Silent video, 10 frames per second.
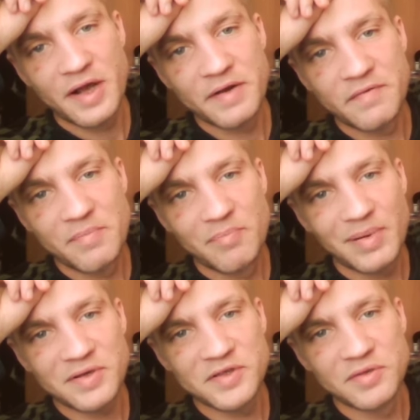kind of
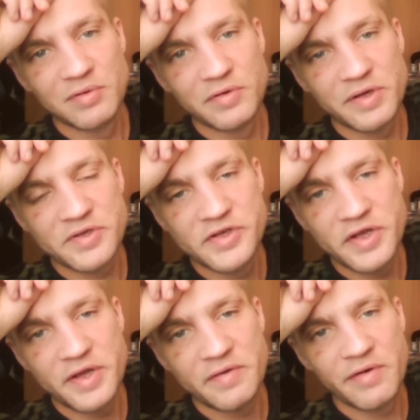impossible to
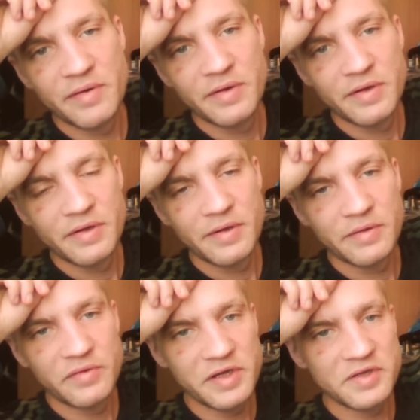achieve
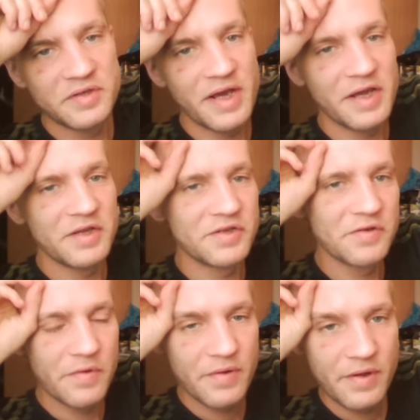these
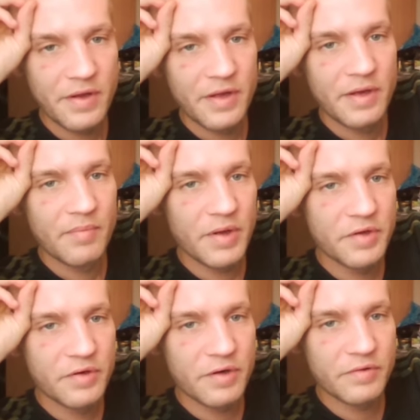days, But
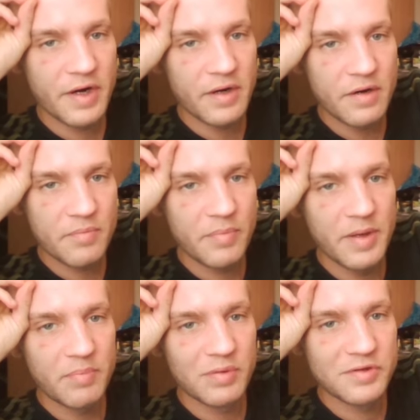you know, there are
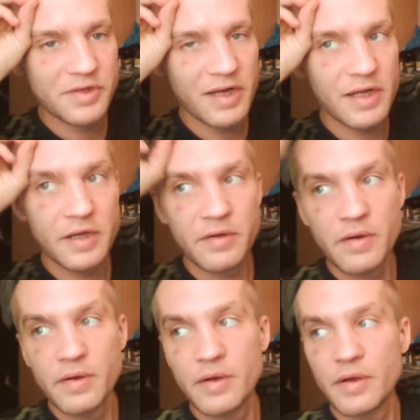people selling
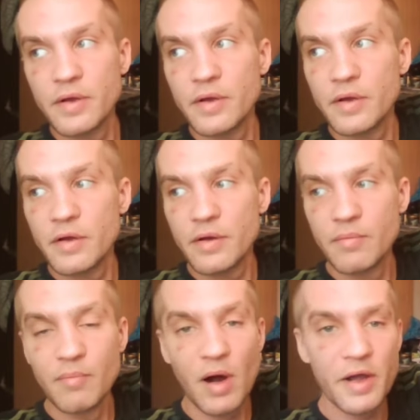
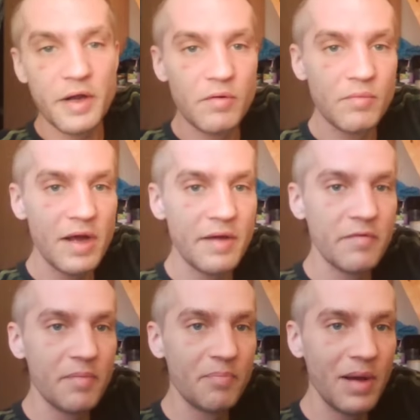
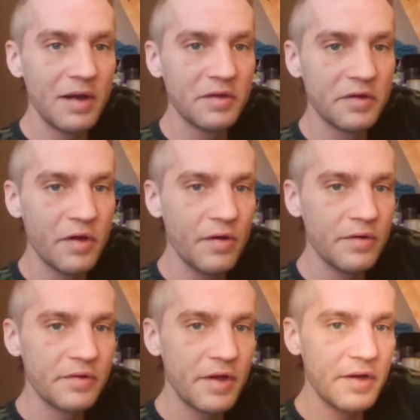microwave repellent
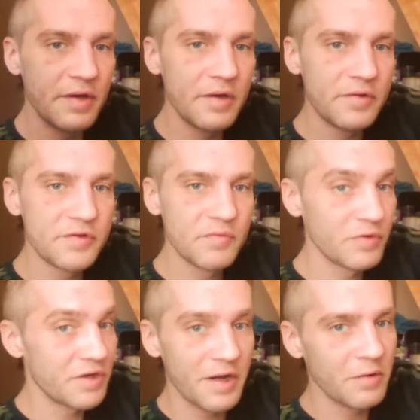curtains,
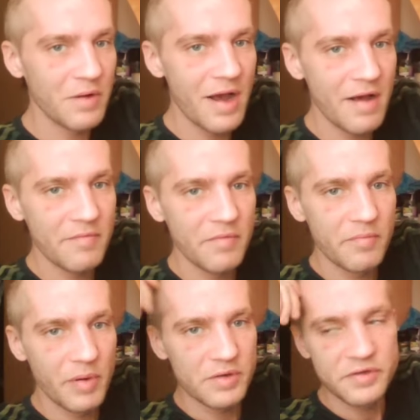which I don't have
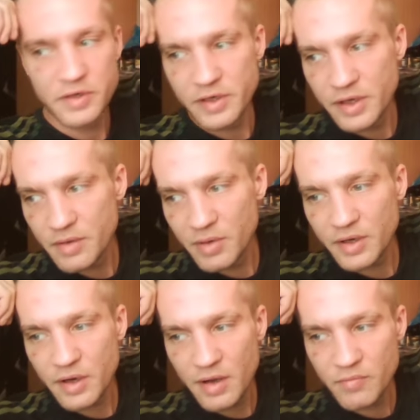personally,
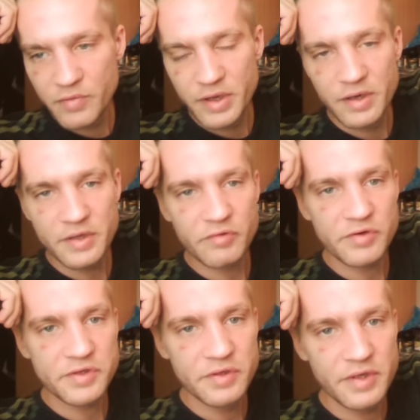but I'm really
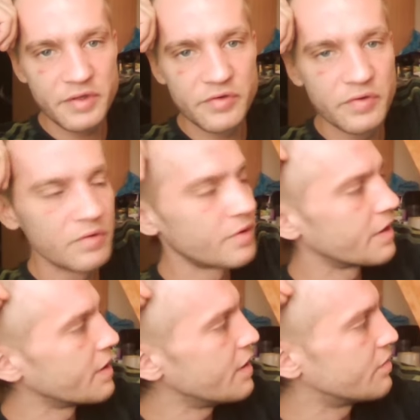interested into
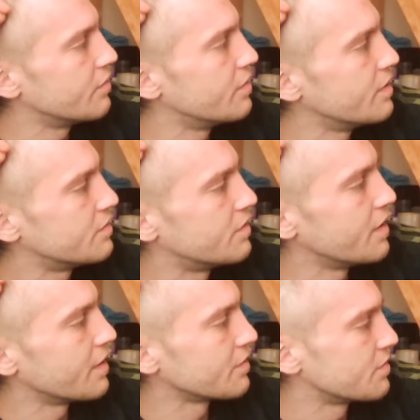looking into these
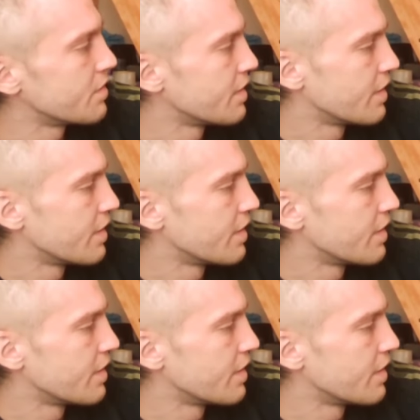things.